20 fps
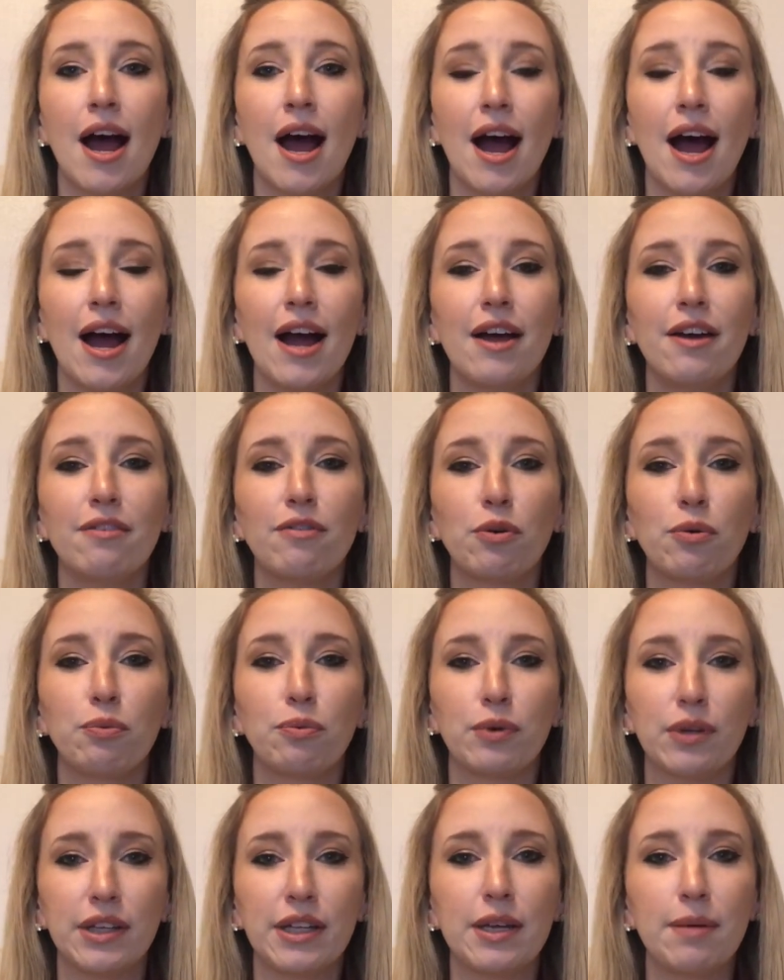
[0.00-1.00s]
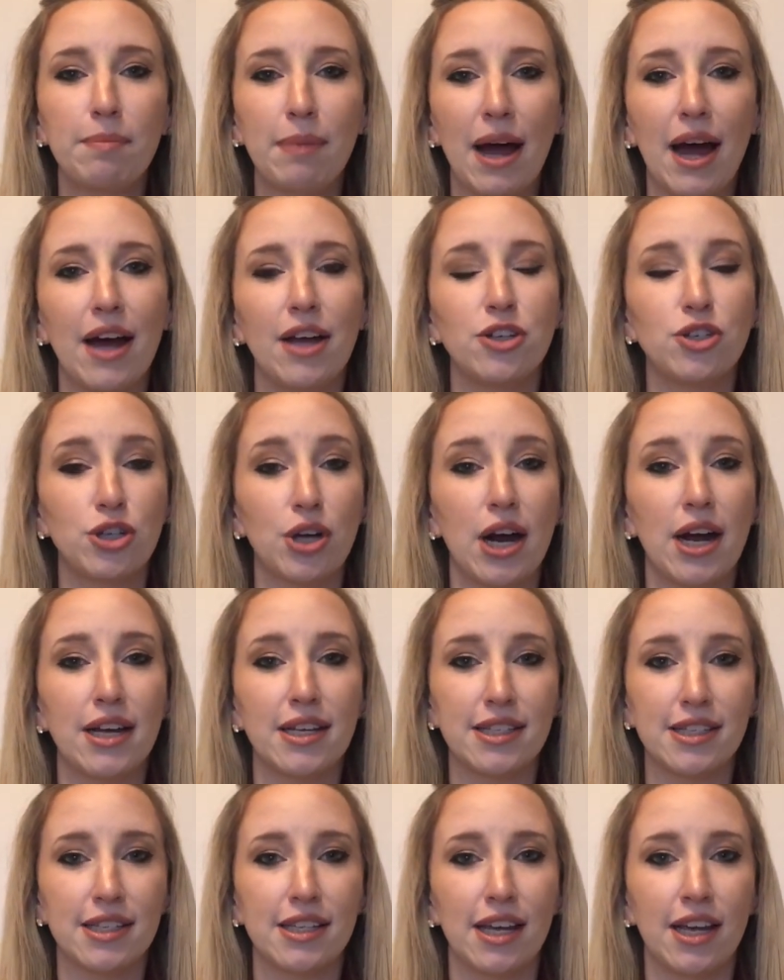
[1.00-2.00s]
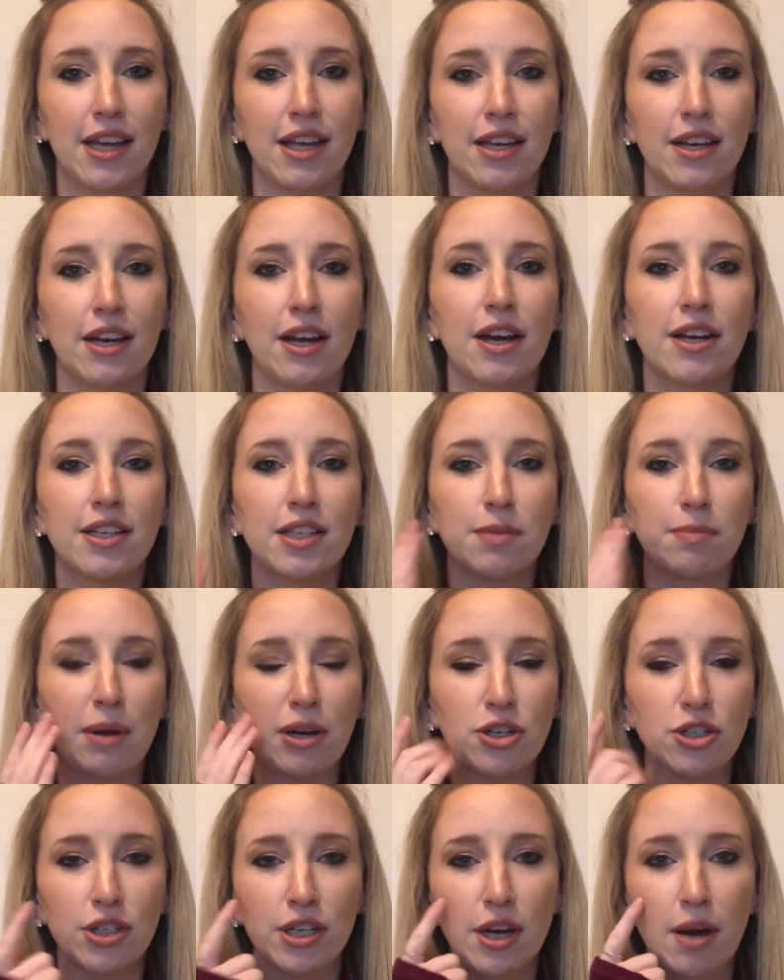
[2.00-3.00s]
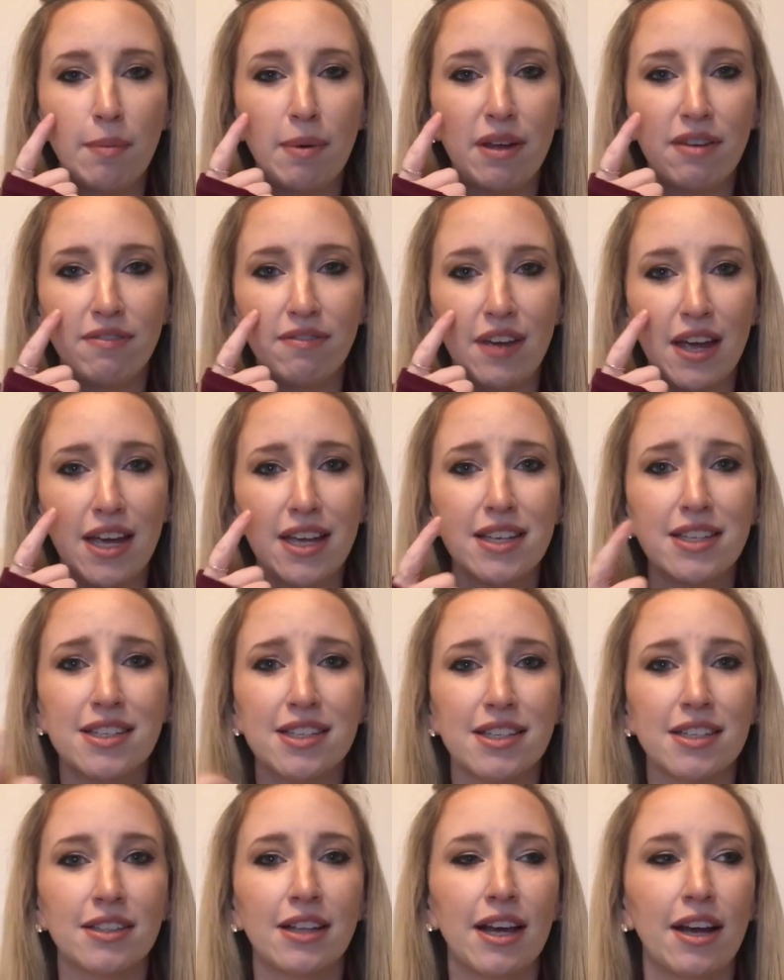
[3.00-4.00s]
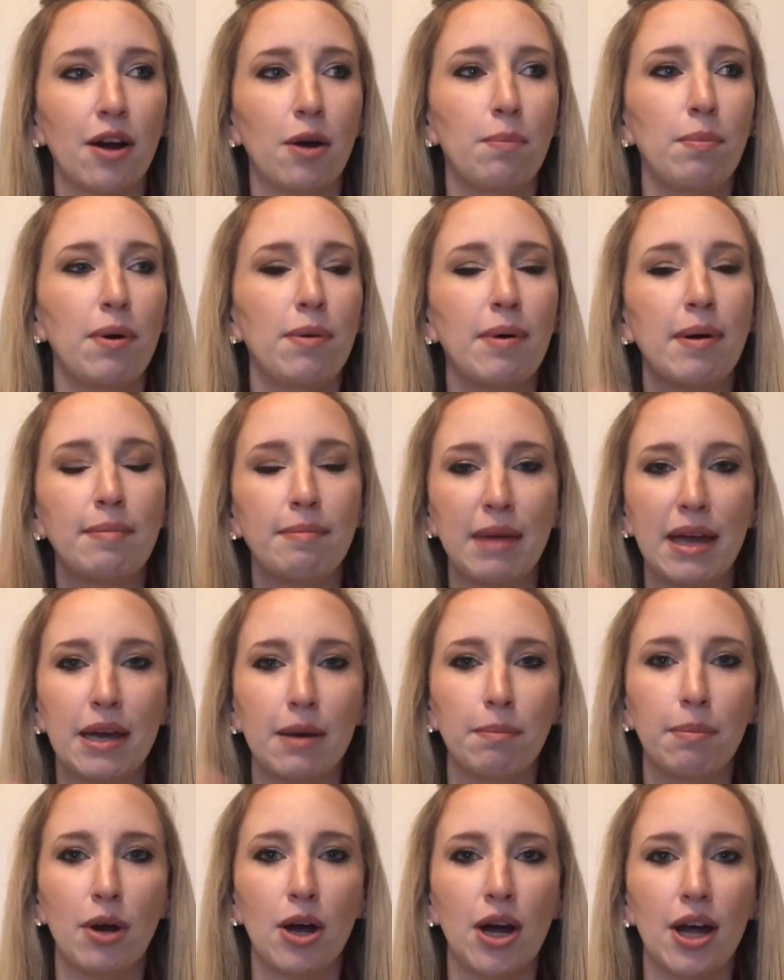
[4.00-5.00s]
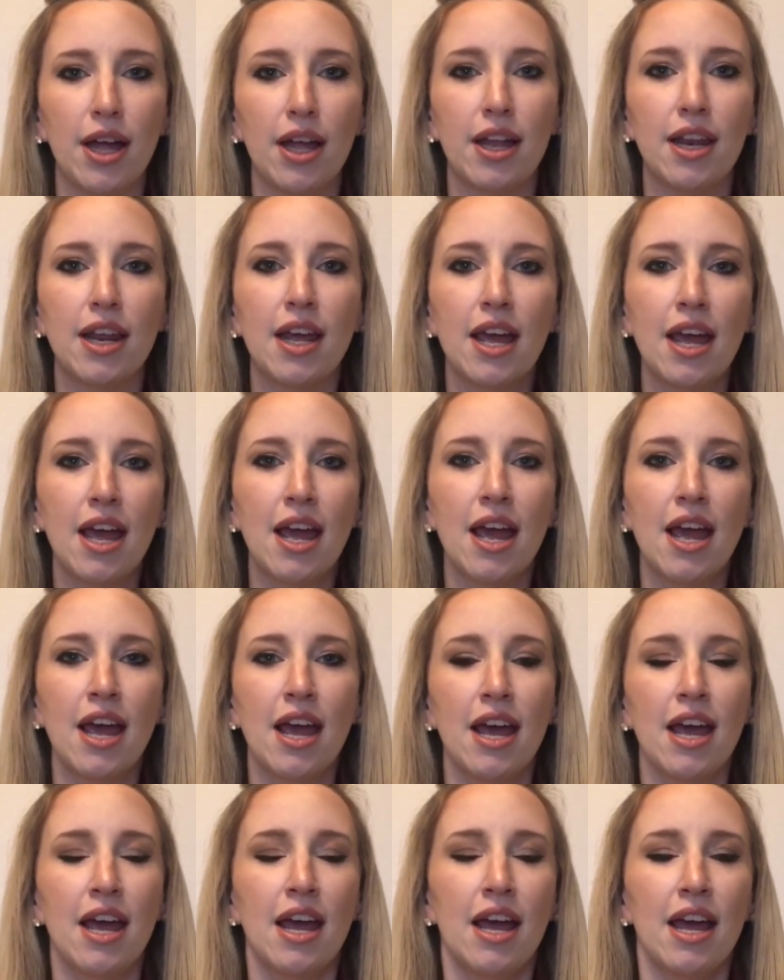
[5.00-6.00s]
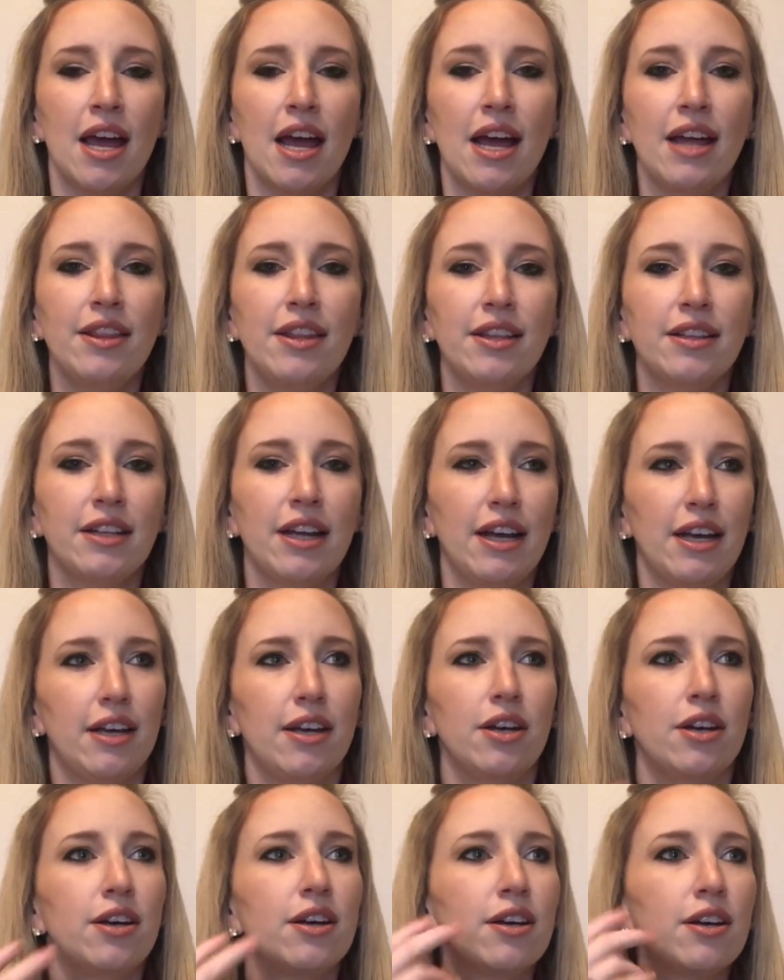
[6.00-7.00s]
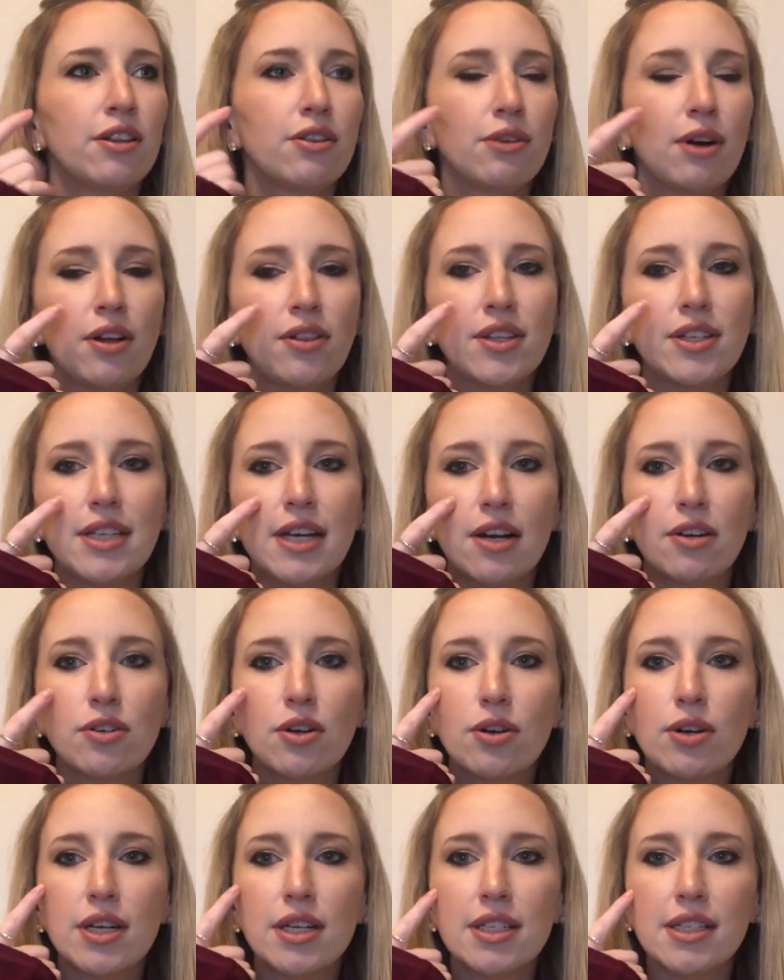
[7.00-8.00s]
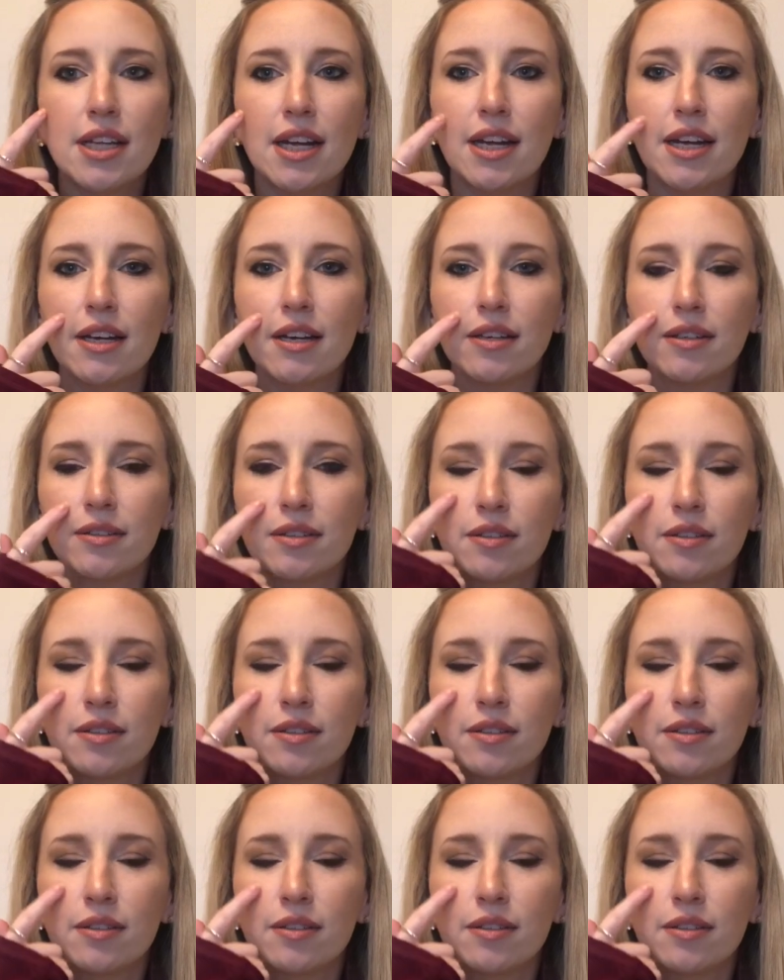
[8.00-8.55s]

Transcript: have really bad dry skin, especially on my face. Like I'll put my makeup on and then like throughout the day I'll notice like